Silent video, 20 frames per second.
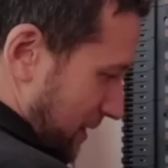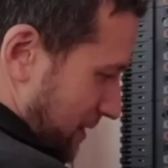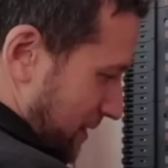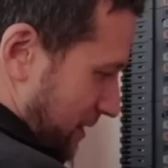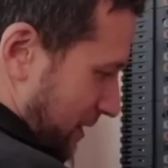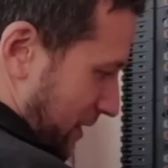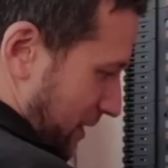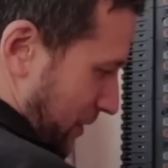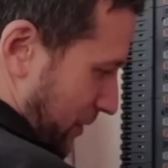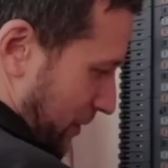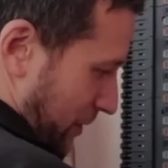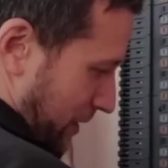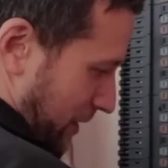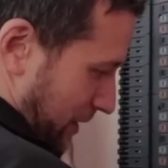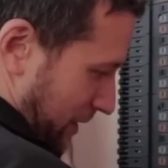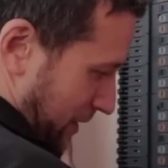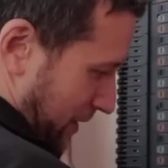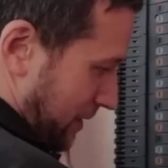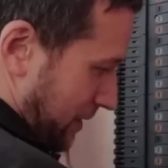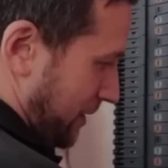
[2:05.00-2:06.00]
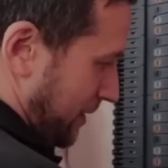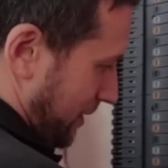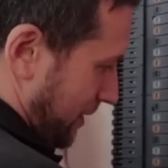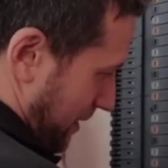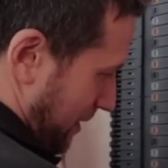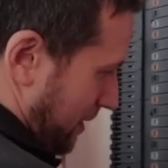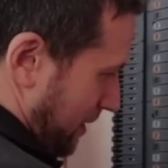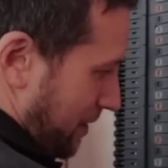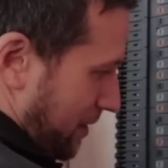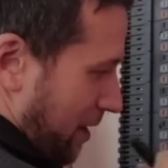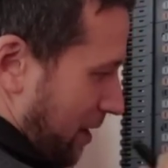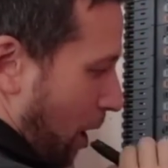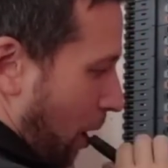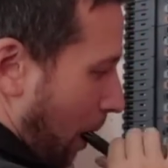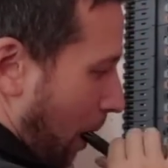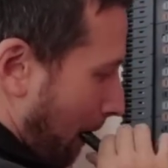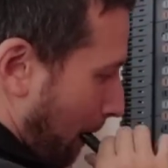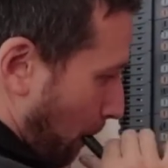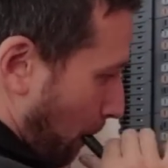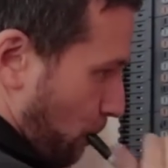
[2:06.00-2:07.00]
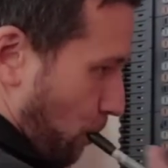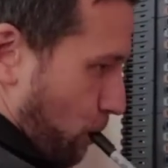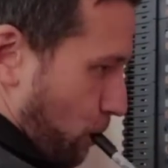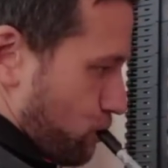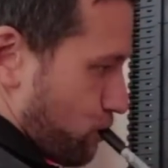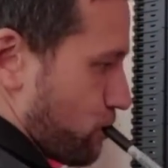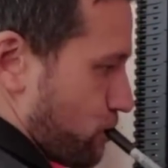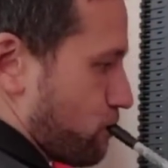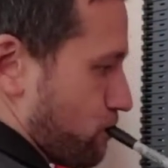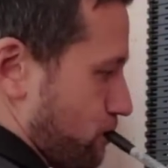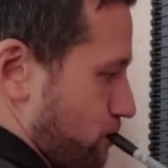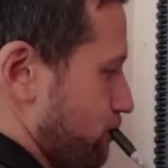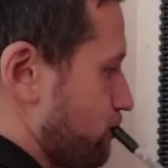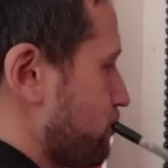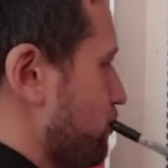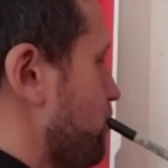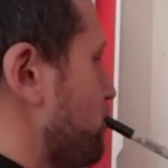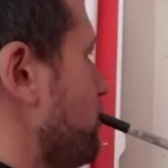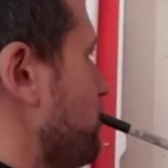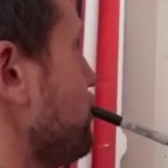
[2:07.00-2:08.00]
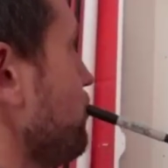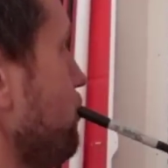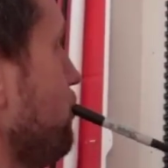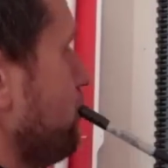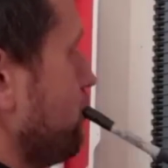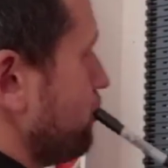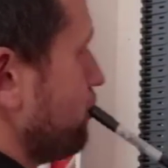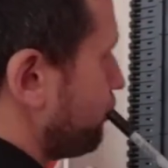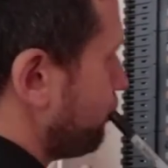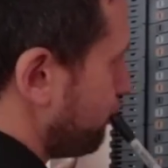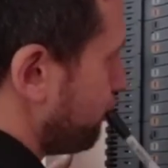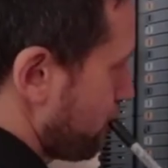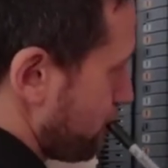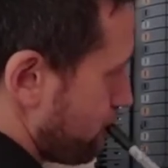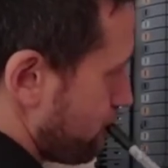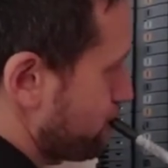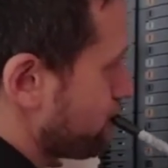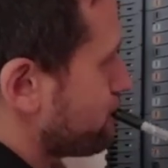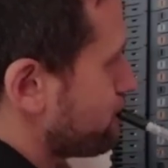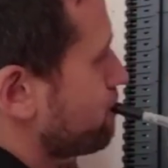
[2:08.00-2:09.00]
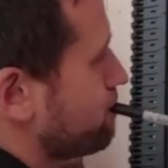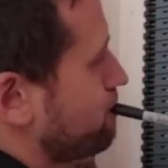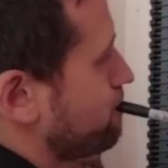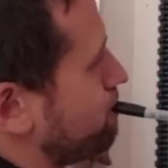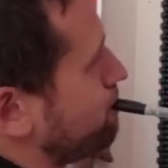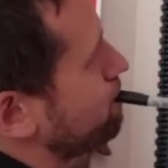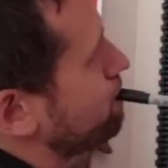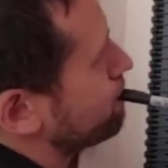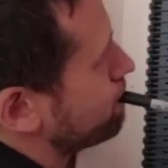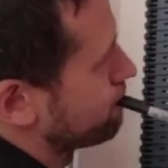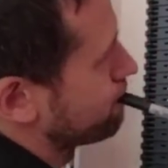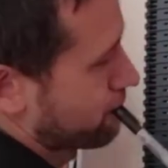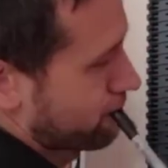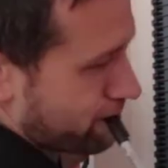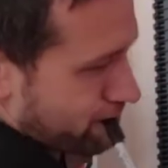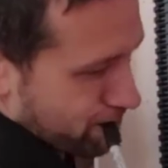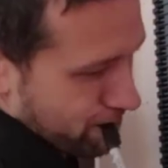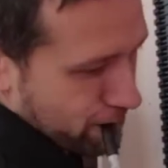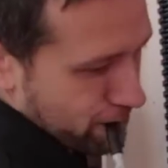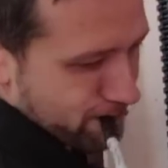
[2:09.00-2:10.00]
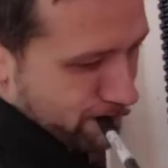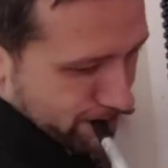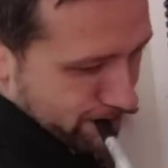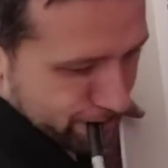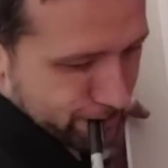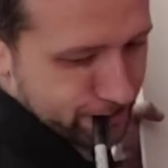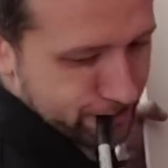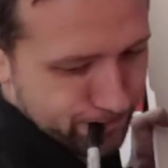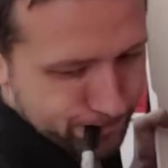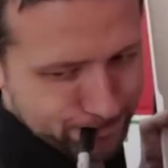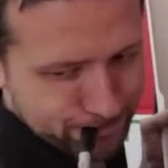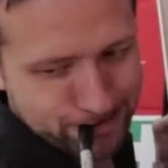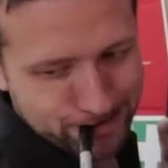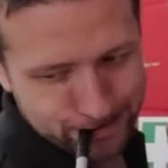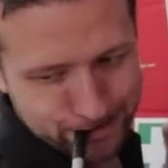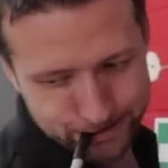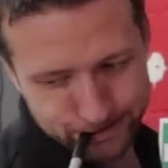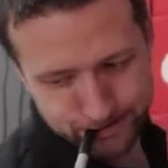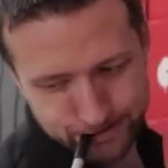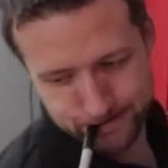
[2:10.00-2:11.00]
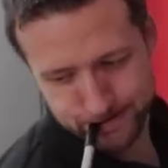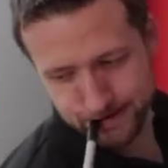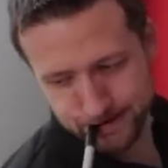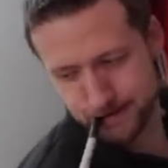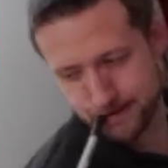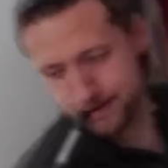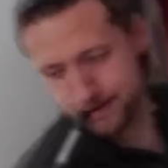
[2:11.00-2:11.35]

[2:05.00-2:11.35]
So, good shout, I'd say. It does feel very well made, it's substantial.